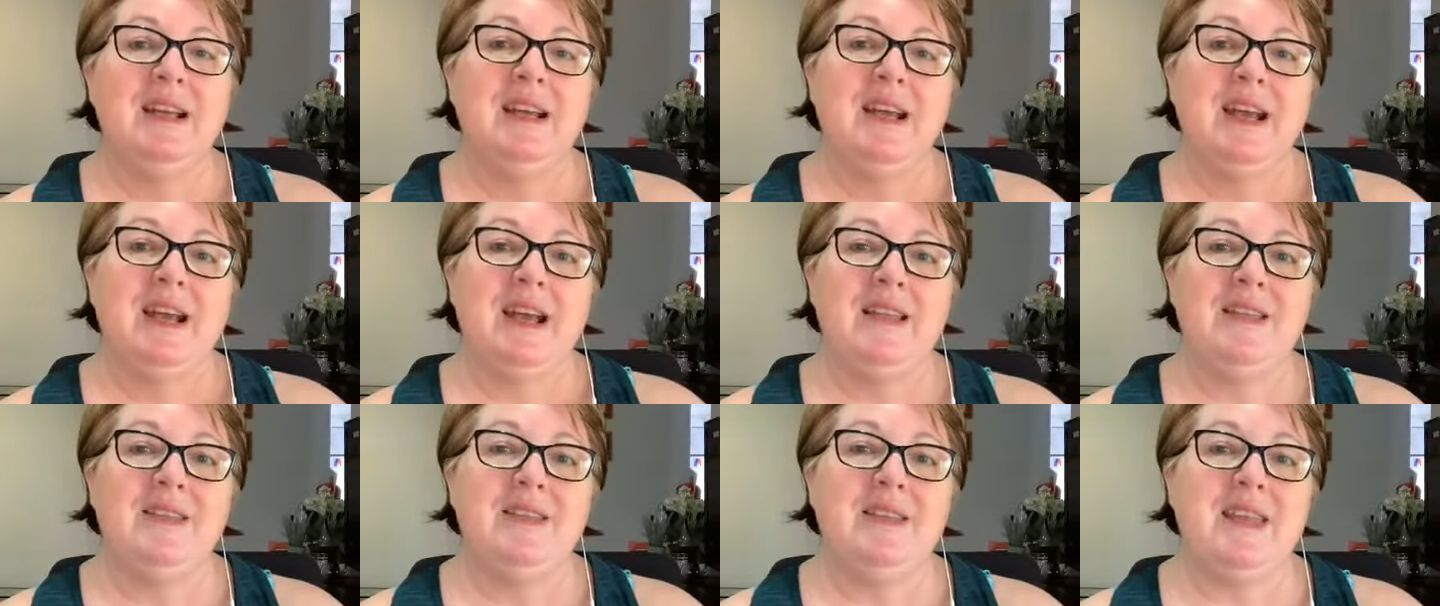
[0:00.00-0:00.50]

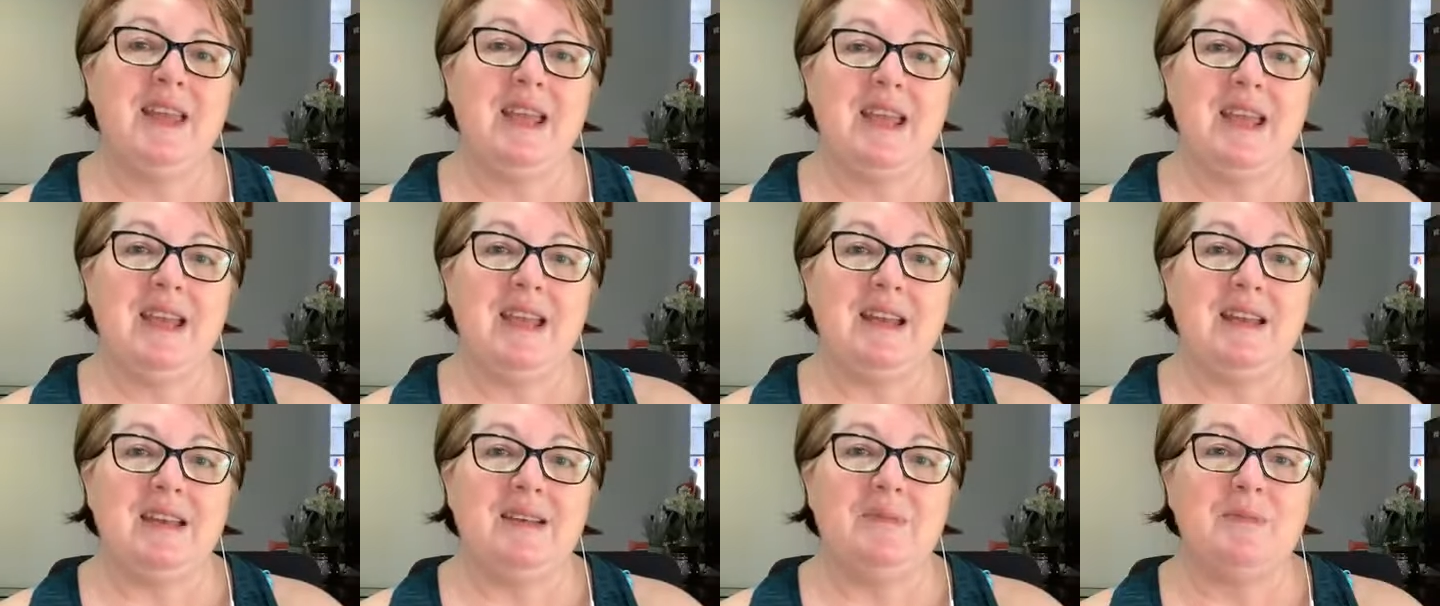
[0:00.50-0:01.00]
And
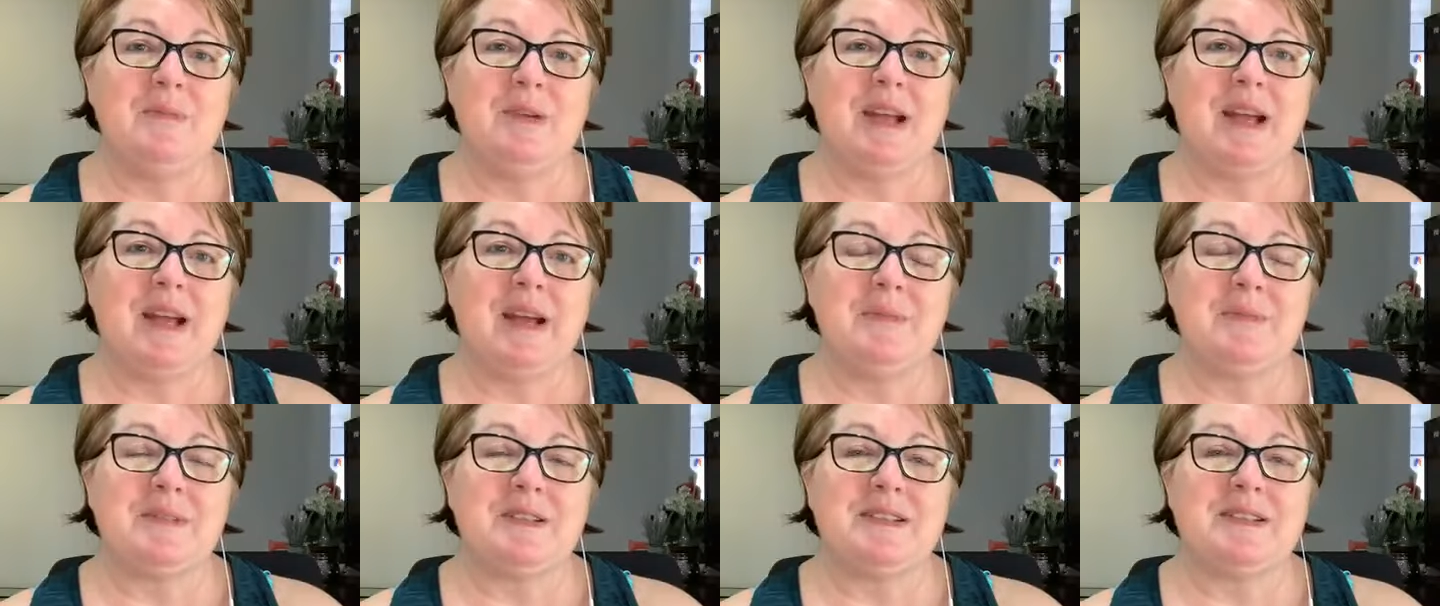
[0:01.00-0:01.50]
then we're
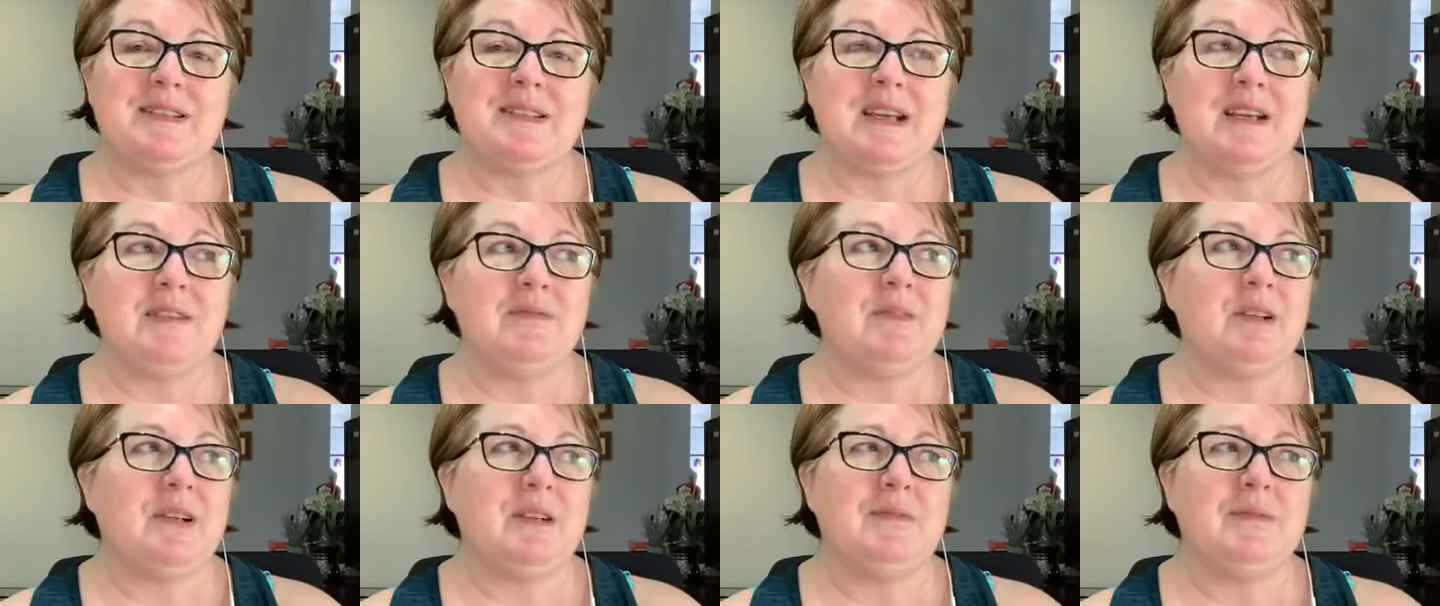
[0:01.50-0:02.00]
able to say,
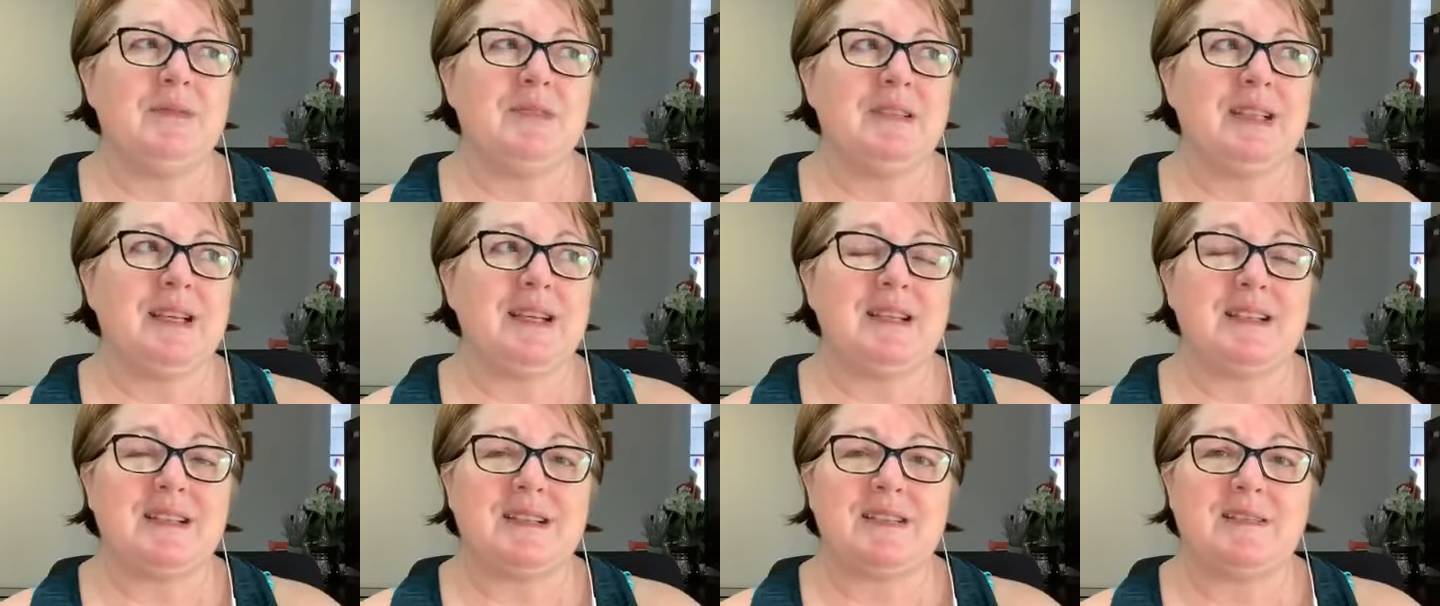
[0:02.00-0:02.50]
right, well,
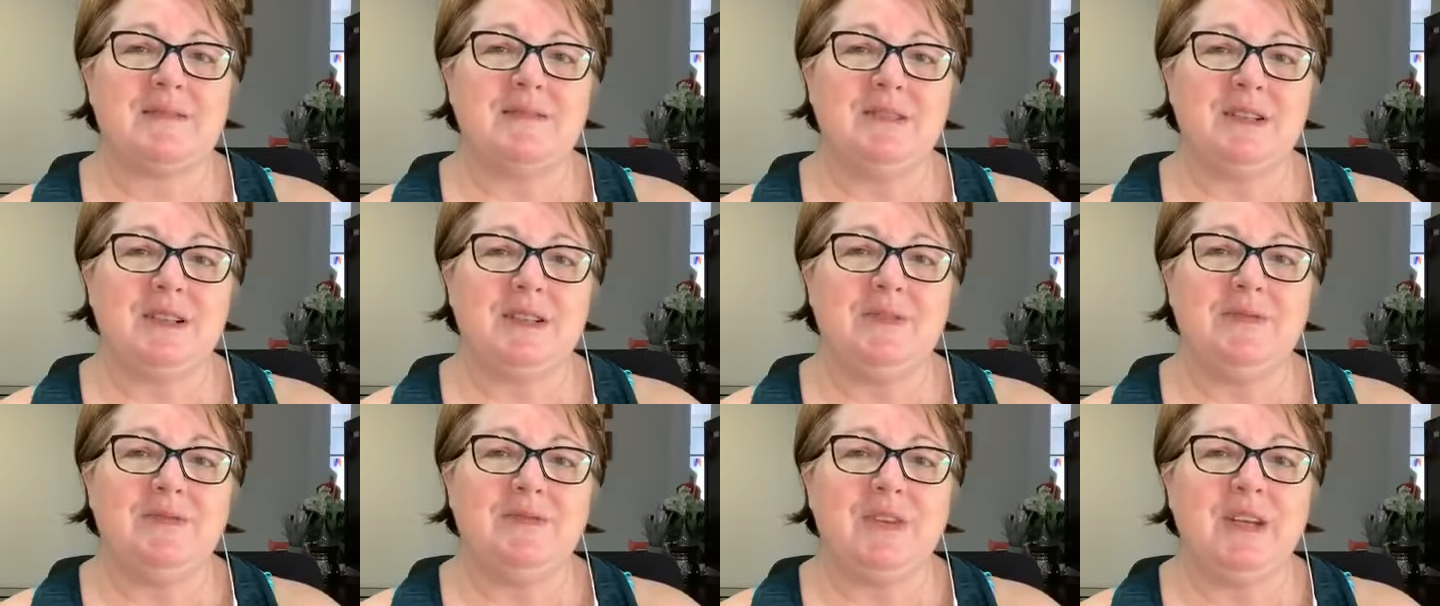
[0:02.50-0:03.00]
that doesn't
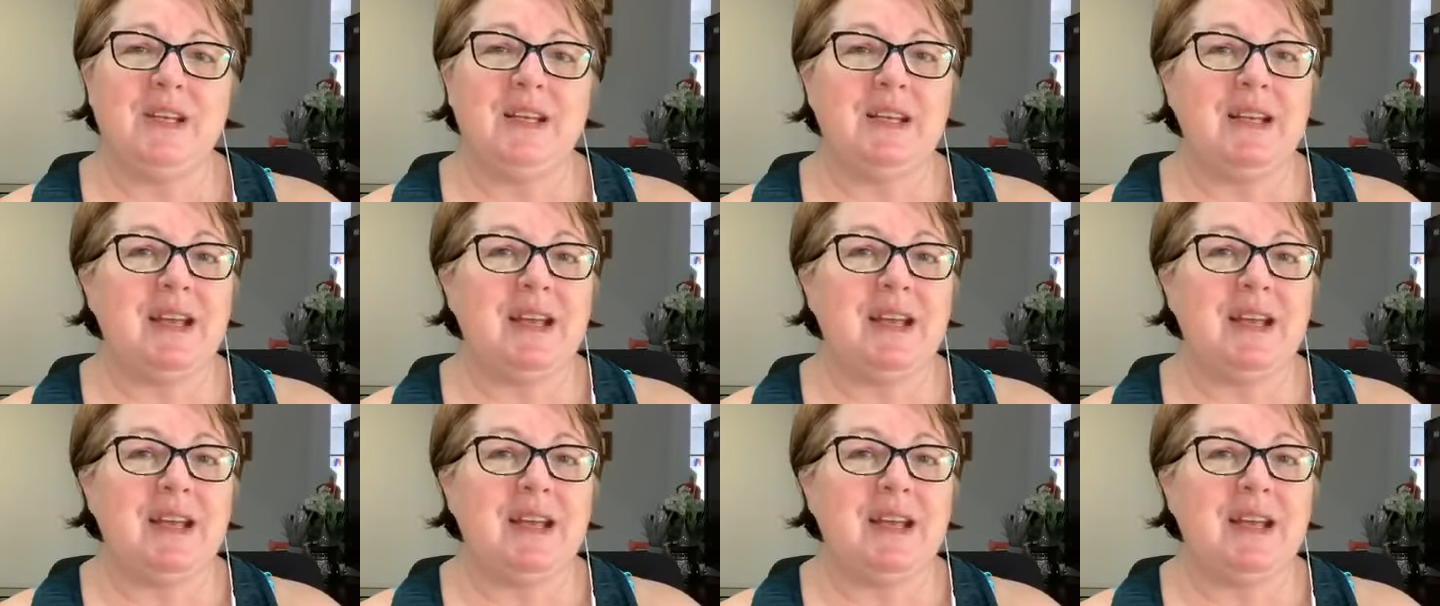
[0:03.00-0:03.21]
really fit.